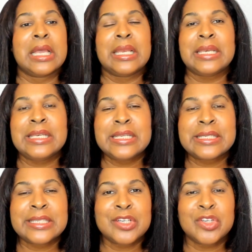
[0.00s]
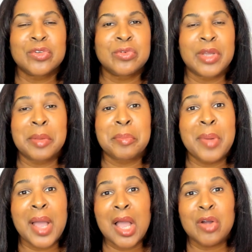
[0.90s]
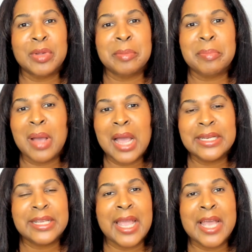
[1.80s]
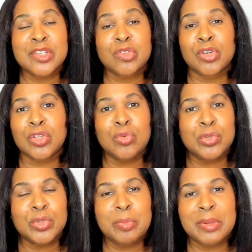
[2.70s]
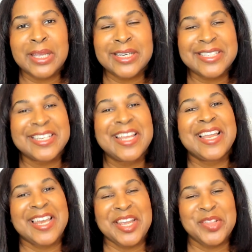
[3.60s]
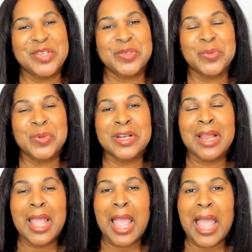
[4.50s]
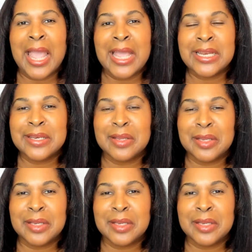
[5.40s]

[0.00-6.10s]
Listen to empowering podcasts or YouTube playlists like this one and